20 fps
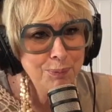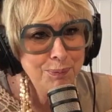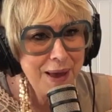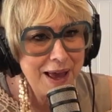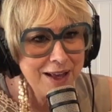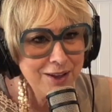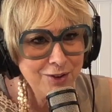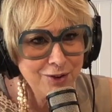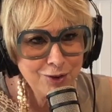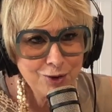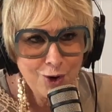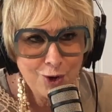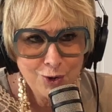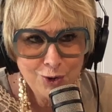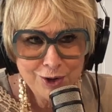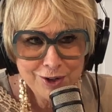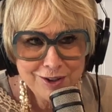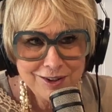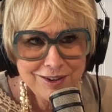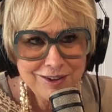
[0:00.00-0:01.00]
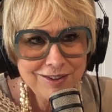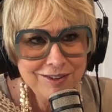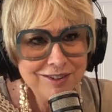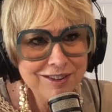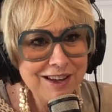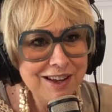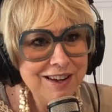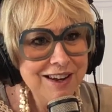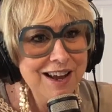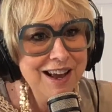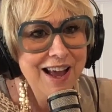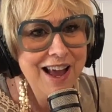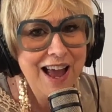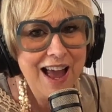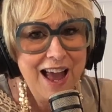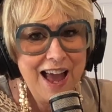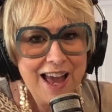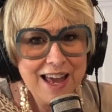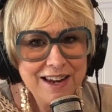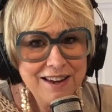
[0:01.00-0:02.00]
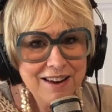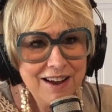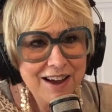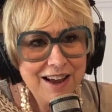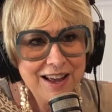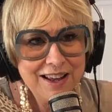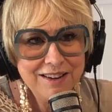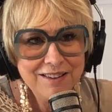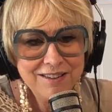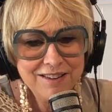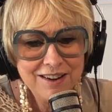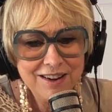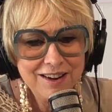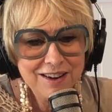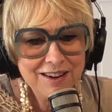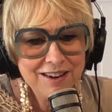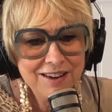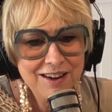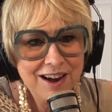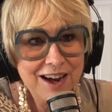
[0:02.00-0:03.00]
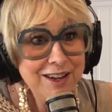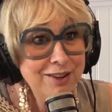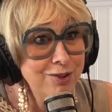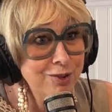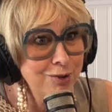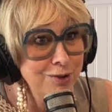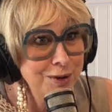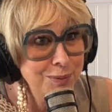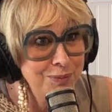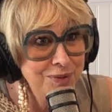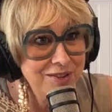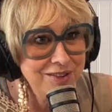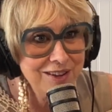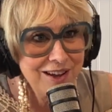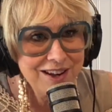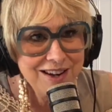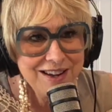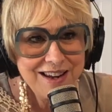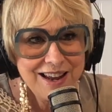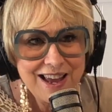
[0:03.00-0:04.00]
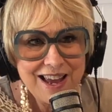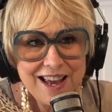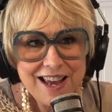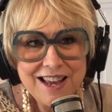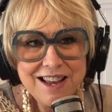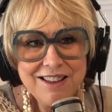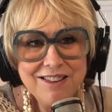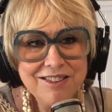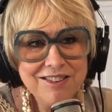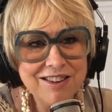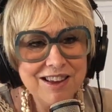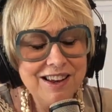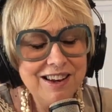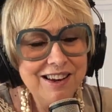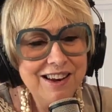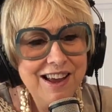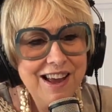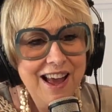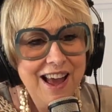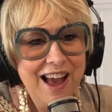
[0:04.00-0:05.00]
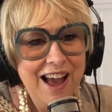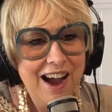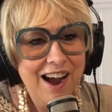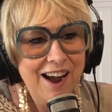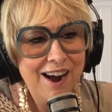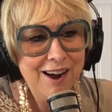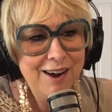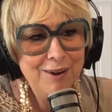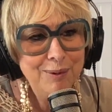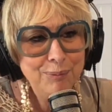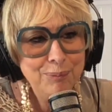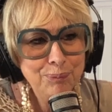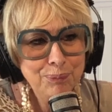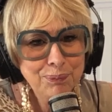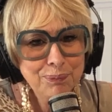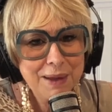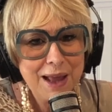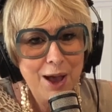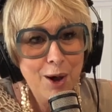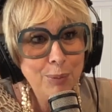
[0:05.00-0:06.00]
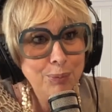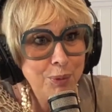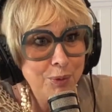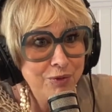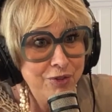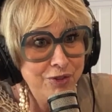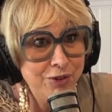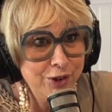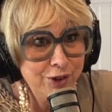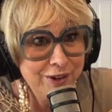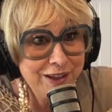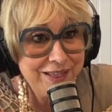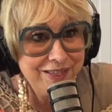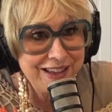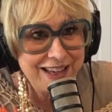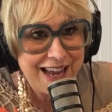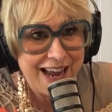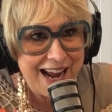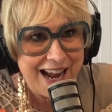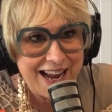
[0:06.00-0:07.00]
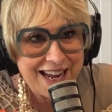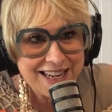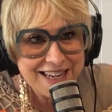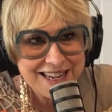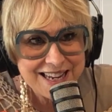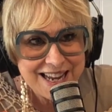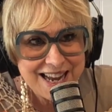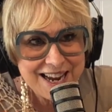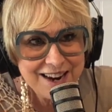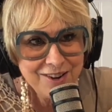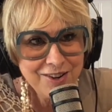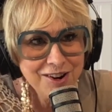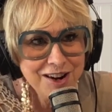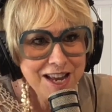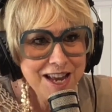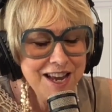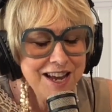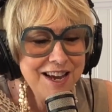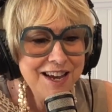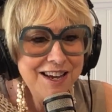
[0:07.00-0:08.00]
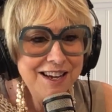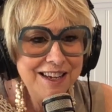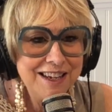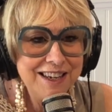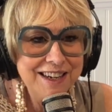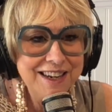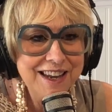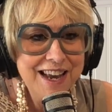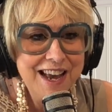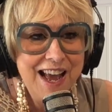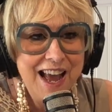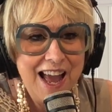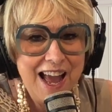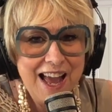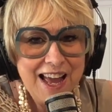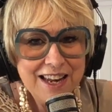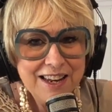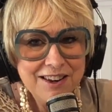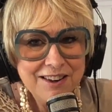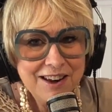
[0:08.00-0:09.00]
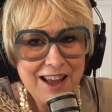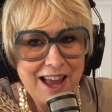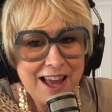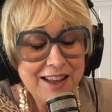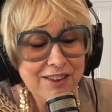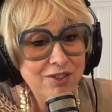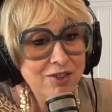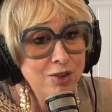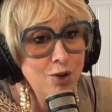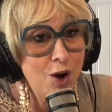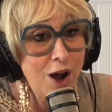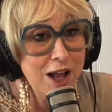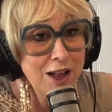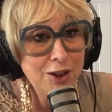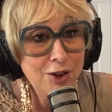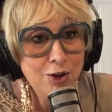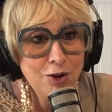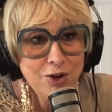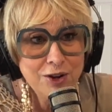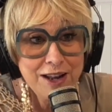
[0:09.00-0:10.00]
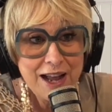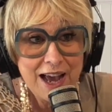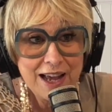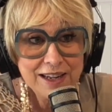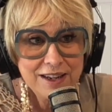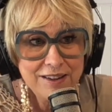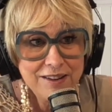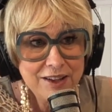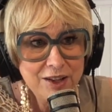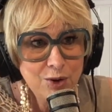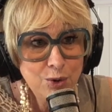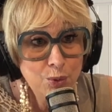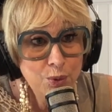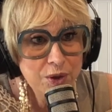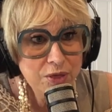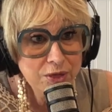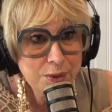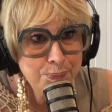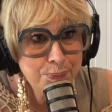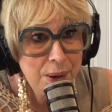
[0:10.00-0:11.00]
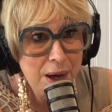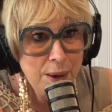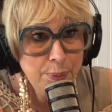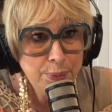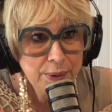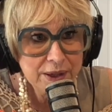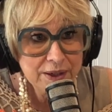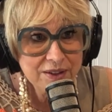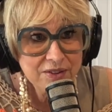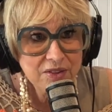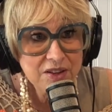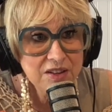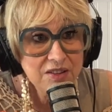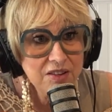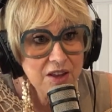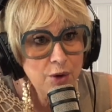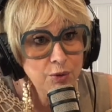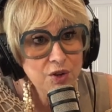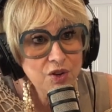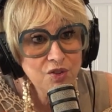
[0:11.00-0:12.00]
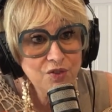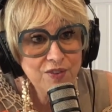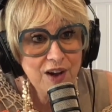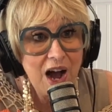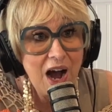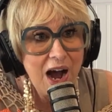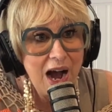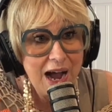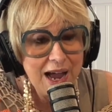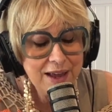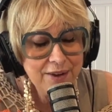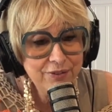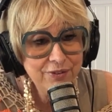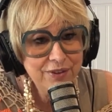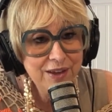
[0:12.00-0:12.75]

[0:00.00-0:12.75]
make sodas and ice cream sundaes, and help them fill in the candy area. And so I learned how to deal with the public since I was 5.